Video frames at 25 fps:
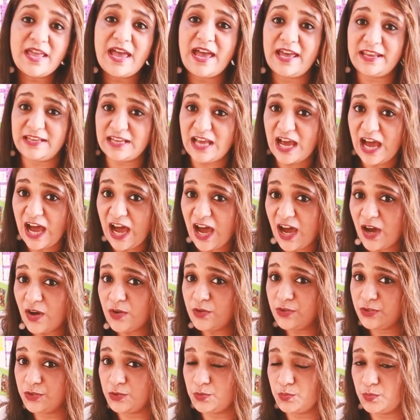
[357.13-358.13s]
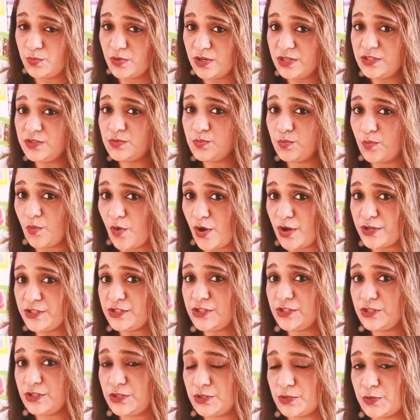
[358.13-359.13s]
and how you would want
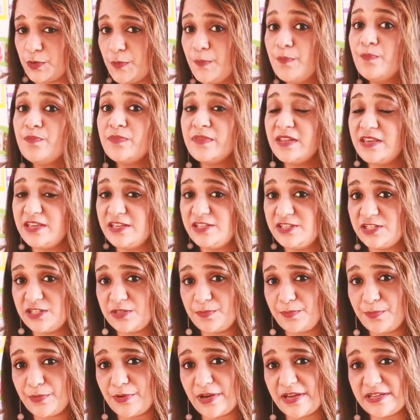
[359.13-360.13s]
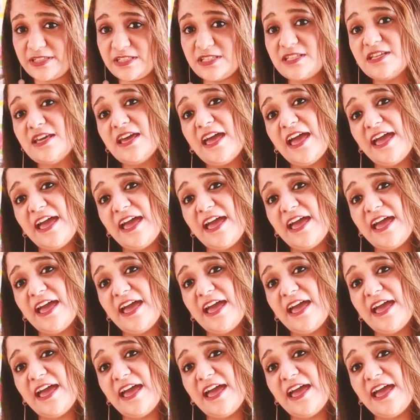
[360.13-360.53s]
to interpret